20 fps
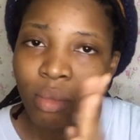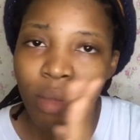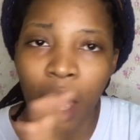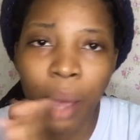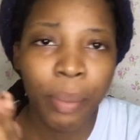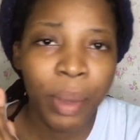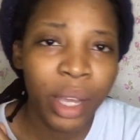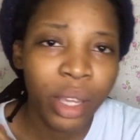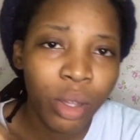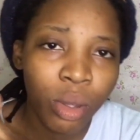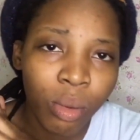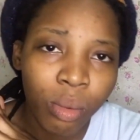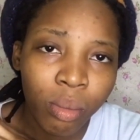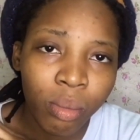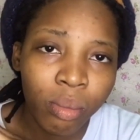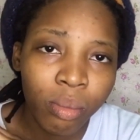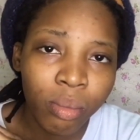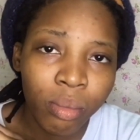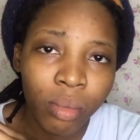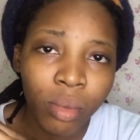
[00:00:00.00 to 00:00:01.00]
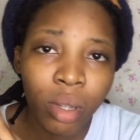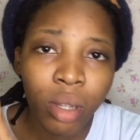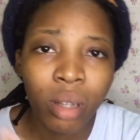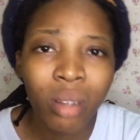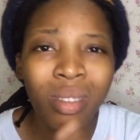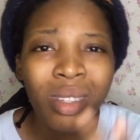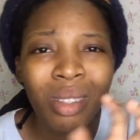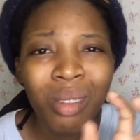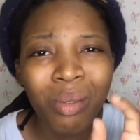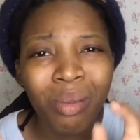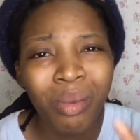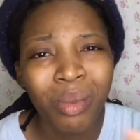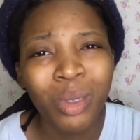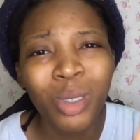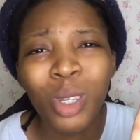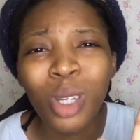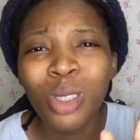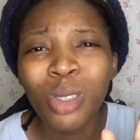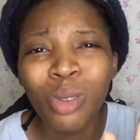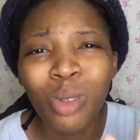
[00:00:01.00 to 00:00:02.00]
I beg you,
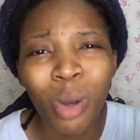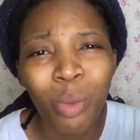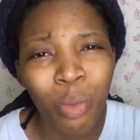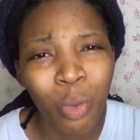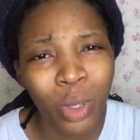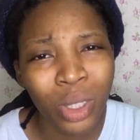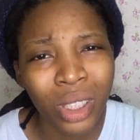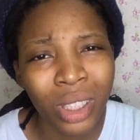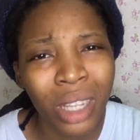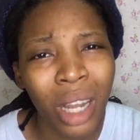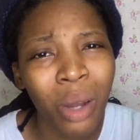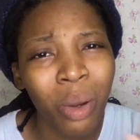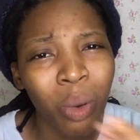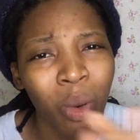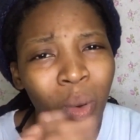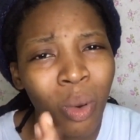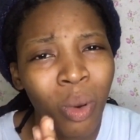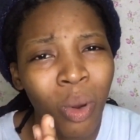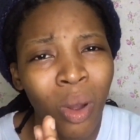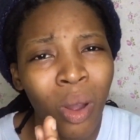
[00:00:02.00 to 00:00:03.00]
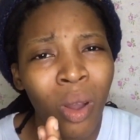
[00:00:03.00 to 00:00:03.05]
just stop watching and go.